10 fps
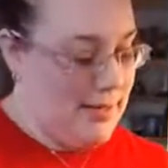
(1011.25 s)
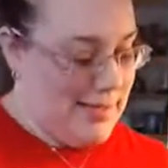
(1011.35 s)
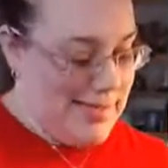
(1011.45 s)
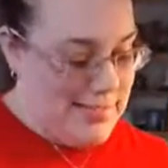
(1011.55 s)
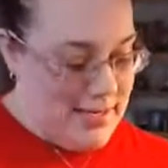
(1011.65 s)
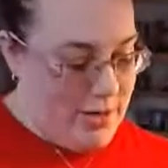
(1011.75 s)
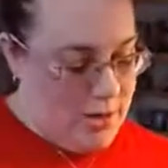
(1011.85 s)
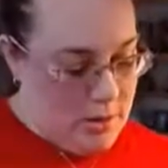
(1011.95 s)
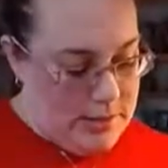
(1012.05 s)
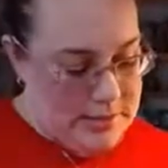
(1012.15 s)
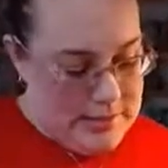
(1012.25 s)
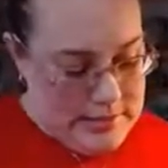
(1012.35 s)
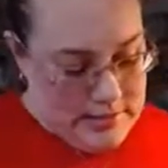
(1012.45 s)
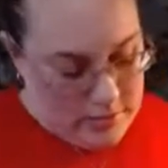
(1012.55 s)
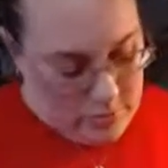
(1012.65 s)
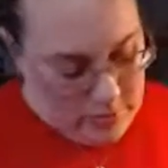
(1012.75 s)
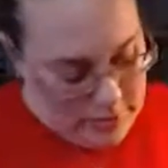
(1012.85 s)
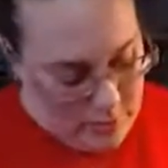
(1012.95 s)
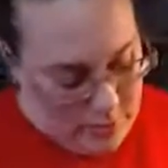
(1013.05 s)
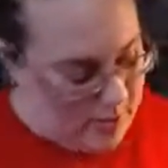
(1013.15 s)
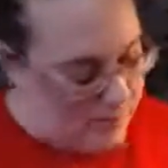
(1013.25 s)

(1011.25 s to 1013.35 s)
that's how you know it's seasoned really well.